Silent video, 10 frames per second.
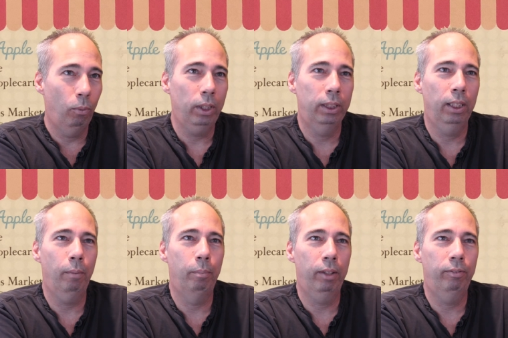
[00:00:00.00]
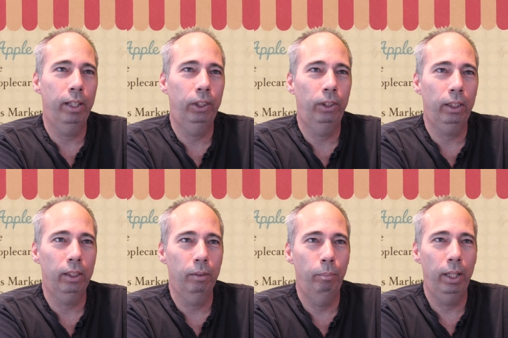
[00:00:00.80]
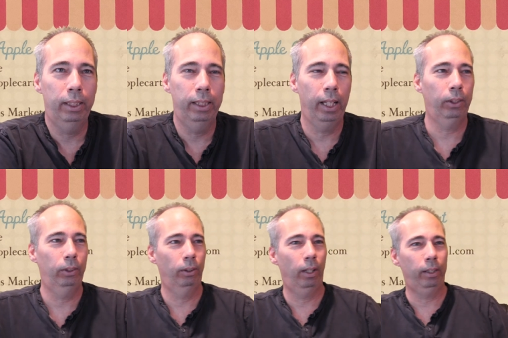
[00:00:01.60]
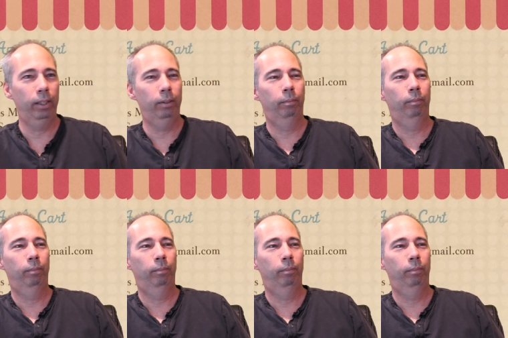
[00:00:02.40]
What's up, Big Face Trucker? Big Tex Trucking.